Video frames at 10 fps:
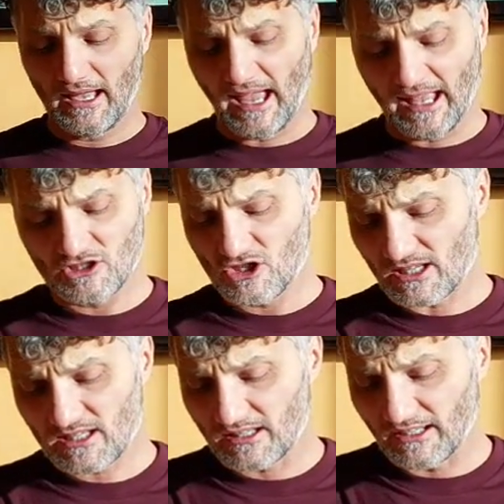and
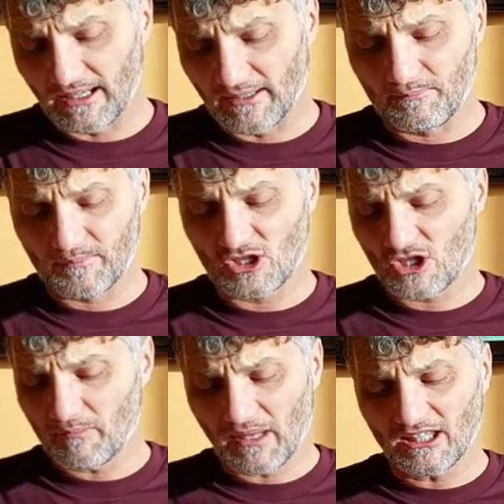just be
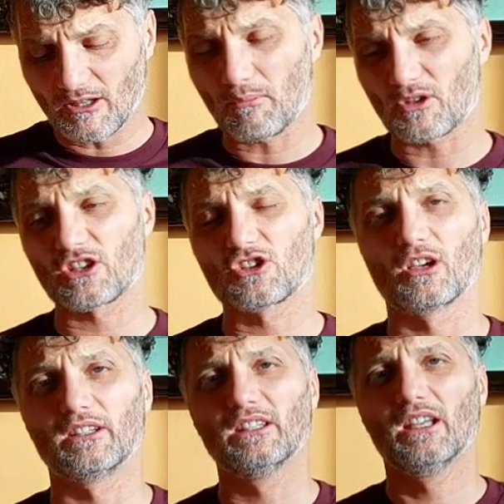in the
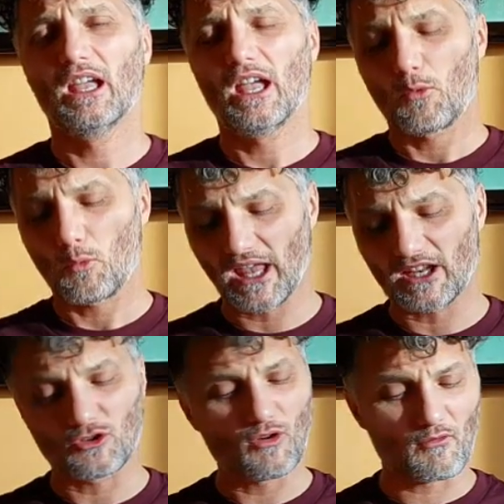position where
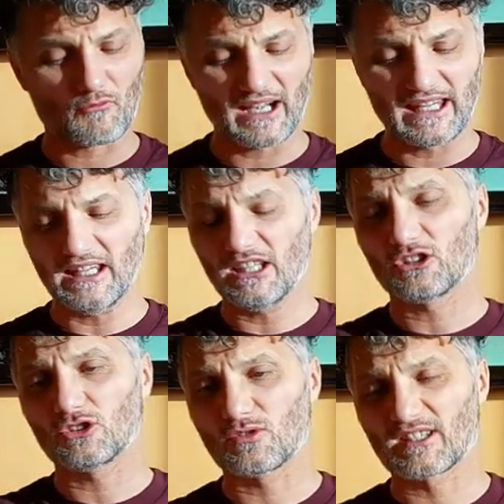you are
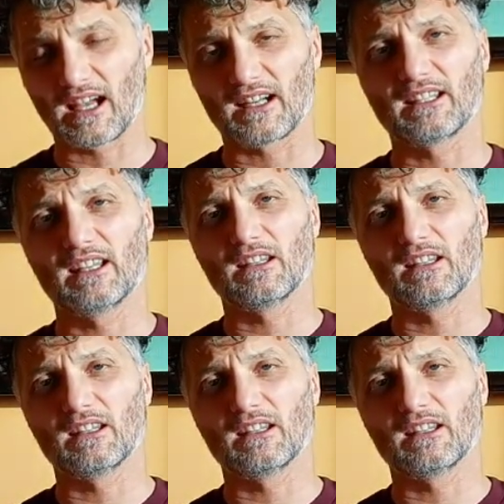ready to start